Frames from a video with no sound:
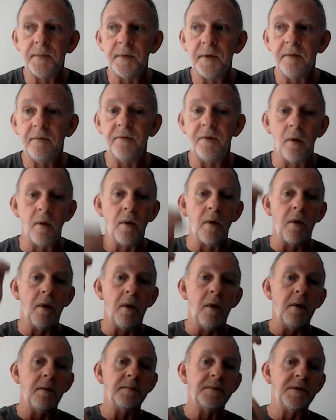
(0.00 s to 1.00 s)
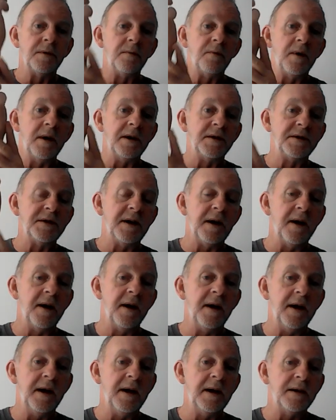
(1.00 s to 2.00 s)
Forearms and wrist
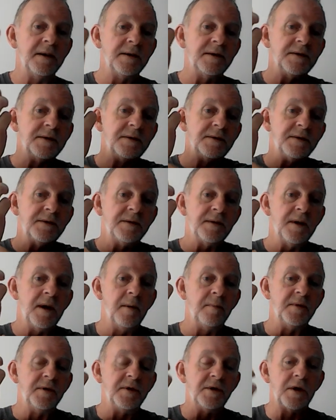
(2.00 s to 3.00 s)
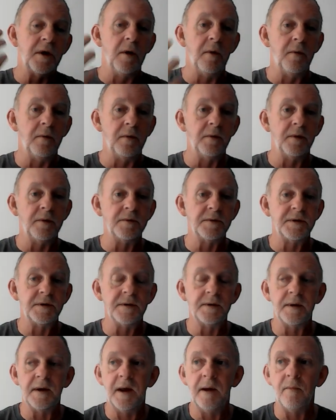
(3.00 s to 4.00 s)
areas, up to
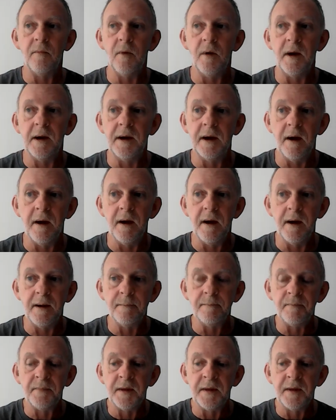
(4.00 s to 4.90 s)
shoulders and whatnot.